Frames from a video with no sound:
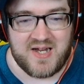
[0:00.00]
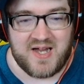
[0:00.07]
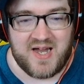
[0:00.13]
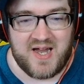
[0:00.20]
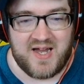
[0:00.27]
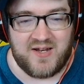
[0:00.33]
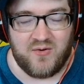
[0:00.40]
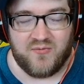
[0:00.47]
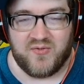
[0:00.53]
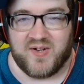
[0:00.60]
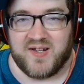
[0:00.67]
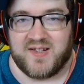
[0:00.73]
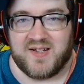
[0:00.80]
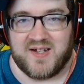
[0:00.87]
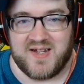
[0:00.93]
And don't
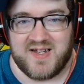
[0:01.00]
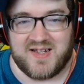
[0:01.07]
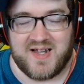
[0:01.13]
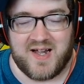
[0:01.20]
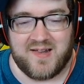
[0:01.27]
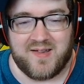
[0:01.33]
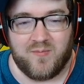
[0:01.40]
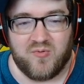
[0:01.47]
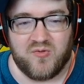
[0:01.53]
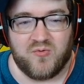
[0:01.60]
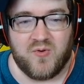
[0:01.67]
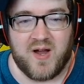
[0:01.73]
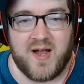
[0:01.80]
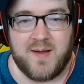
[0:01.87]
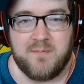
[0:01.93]
forget to hit that
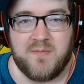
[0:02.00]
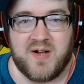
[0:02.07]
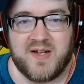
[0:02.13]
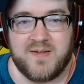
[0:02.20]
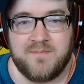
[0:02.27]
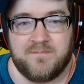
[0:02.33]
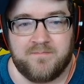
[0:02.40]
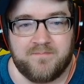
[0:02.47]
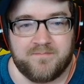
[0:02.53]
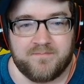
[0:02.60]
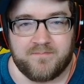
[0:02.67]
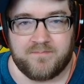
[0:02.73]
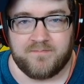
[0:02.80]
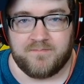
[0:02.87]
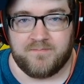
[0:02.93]
subscribe button
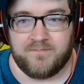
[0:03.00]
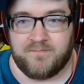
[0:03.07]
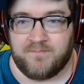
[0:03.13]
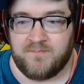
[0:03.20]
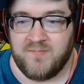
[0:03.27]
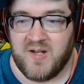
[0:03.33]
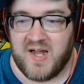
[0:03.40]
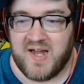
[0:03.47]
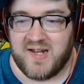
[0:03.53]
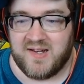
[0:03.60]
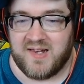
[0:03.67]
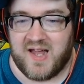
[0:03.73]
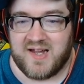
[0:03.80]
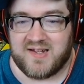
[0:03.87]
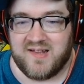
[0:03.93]
and
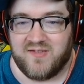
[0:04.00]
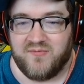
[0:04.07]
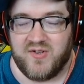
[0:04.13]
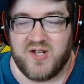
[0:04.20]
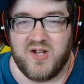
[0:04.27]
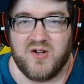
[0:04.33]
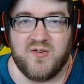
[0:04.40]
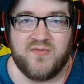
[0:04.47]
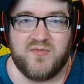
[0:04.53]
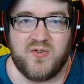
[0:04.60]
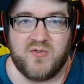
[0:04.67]
like this video if you